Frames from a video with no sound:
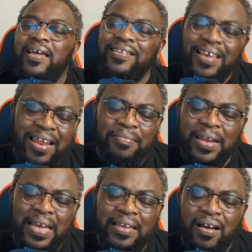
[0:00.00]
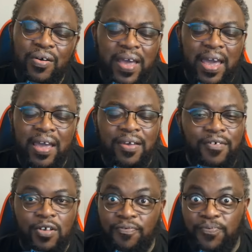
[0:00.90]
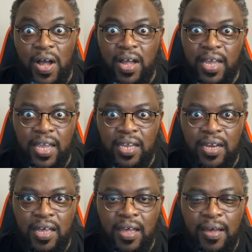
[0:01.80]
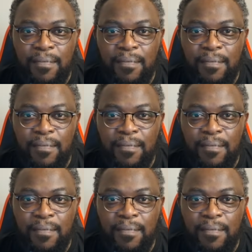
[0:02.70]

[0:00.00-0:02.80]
Then I'm like, okay, fine.